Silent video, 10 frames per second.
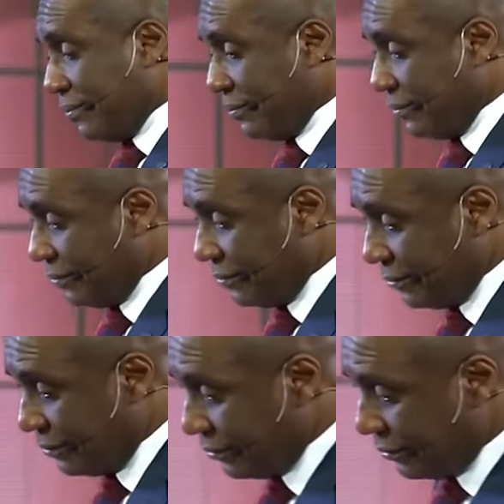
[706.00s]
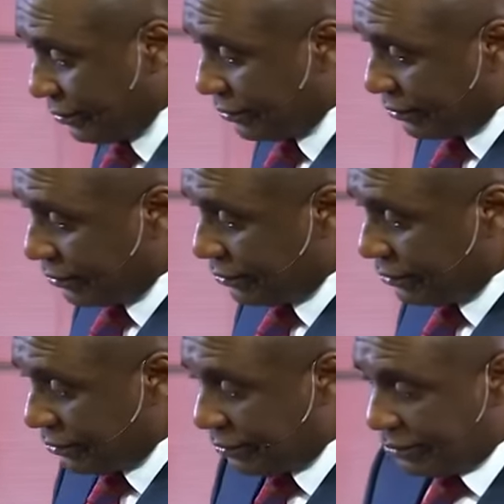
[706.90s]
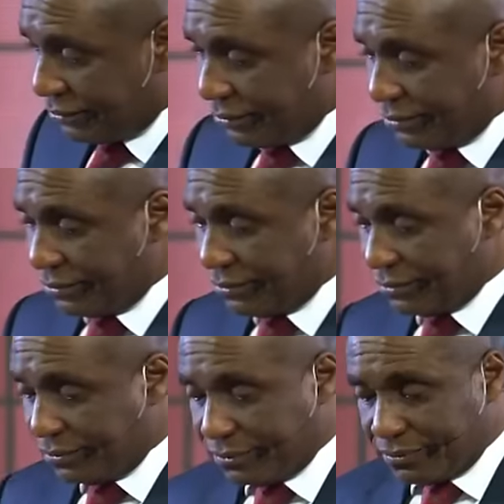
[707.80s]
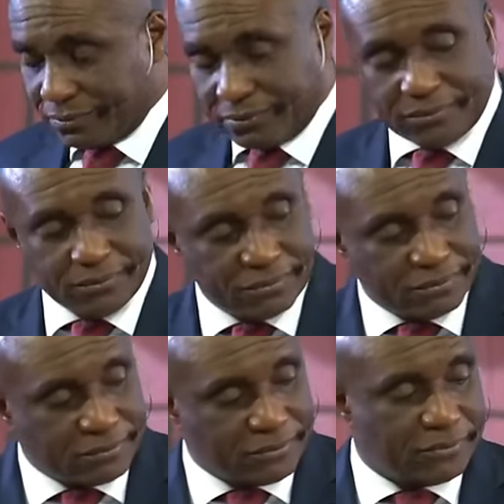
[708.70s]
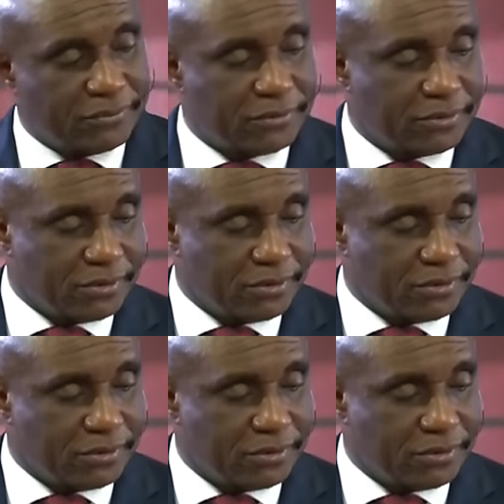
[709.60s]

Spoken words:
[no speech]